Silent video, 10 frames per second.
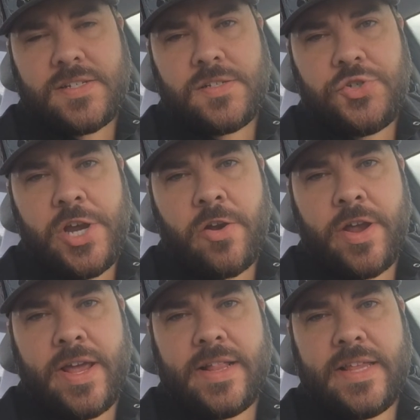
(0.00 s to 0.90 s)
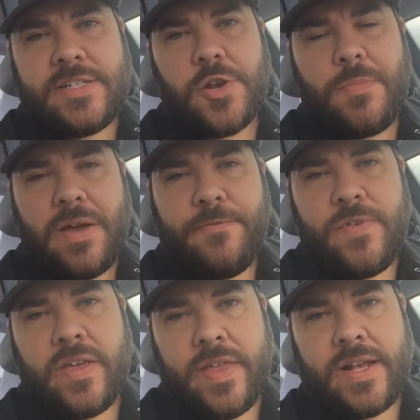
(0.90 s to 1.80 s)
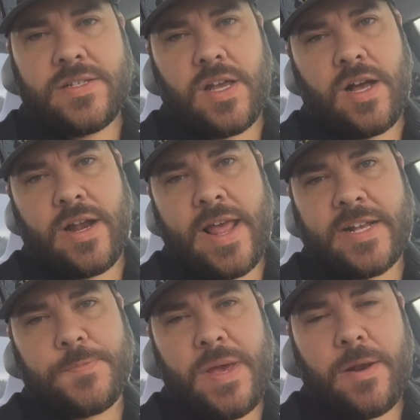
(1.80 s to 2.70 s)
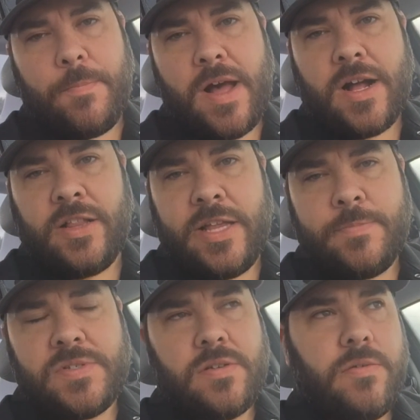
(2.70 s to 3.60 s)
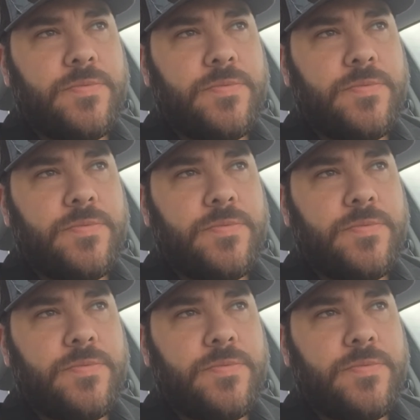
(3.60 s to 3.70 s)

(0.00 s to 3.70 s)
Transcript: This is Jerry, and these are my feelings on X-Men Apocalypse.